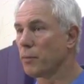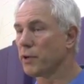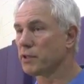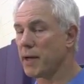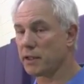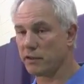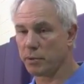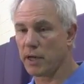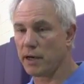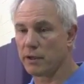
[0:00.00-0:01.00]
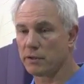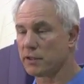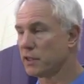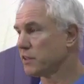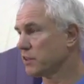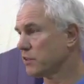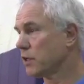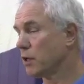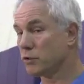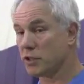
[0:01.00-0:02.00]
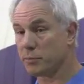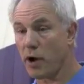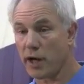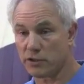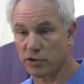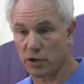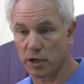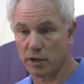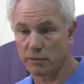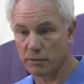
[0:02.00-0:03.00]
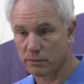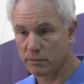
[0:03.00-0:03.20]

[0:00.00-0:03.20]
prospective players, the assistant coaches, Brian Shaw,